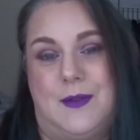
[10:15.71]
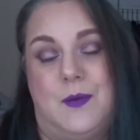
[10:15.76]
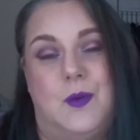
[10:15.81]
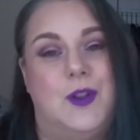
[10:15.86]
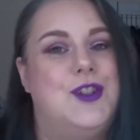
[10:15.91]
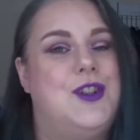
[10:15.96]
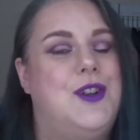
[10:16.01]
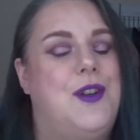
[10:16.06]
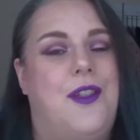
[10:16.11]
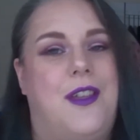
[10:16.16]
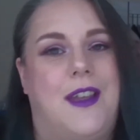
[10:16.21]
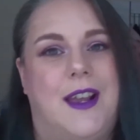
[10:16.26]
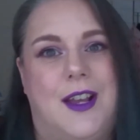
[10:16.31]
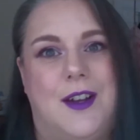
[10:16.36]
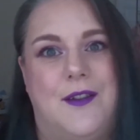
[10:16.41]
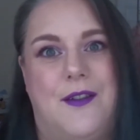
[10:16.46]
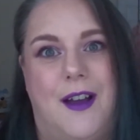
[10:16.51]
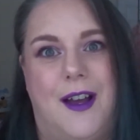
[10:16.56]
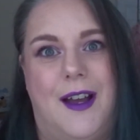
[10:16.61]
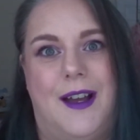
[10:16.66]
What do you think
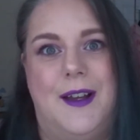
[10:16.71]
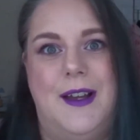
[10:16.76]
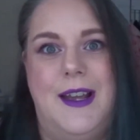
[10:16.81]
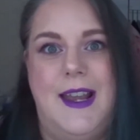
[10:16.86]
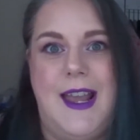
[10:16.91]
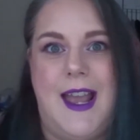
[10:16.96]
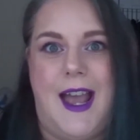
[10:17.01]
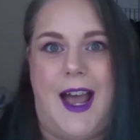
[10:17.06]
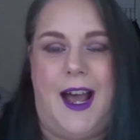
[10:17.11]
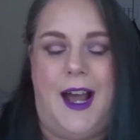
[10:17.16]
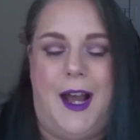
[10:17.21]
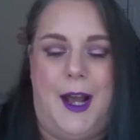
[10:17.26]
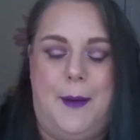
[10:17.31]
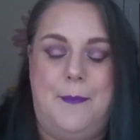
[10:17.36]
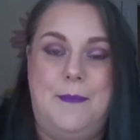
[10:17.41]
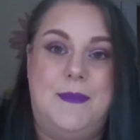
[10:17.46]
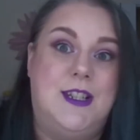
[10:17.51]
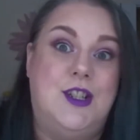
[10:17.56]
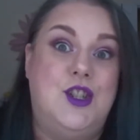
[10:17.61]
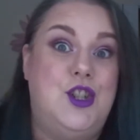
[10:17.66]
of her?
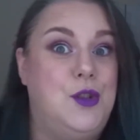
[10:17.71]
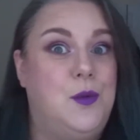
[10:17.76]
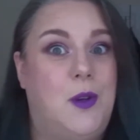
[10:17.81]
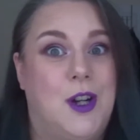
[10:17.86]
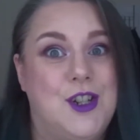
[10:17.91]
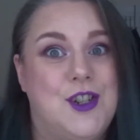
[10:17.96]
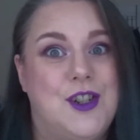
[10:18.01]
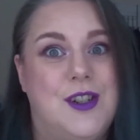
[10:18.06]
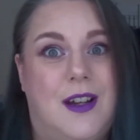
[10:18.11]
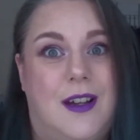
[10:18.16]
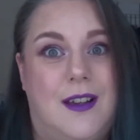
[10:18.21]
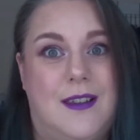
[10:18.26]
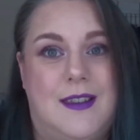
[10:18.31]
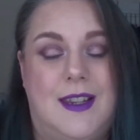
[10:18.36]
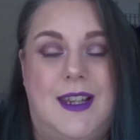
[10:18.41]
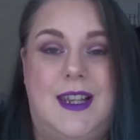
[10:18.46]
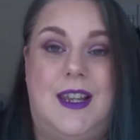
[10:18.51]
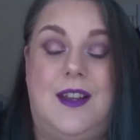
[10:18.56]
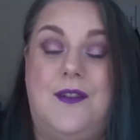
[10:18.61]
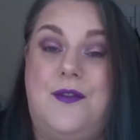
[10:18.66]
Um, did you watch
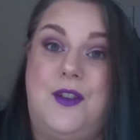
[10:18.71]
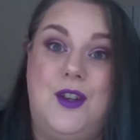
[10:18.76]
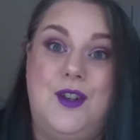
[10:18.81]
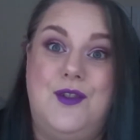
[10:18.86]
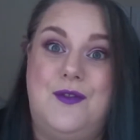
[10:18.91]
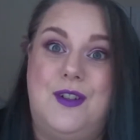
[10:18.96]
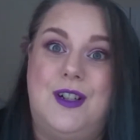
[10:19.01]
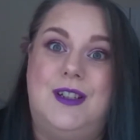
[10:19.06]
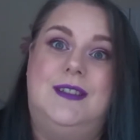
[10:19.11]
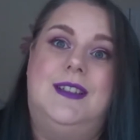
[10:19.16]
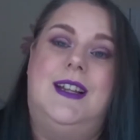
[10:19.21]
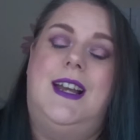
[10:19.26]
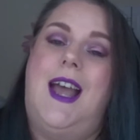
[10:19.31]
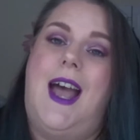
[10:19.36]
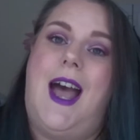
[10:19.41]
the funeral?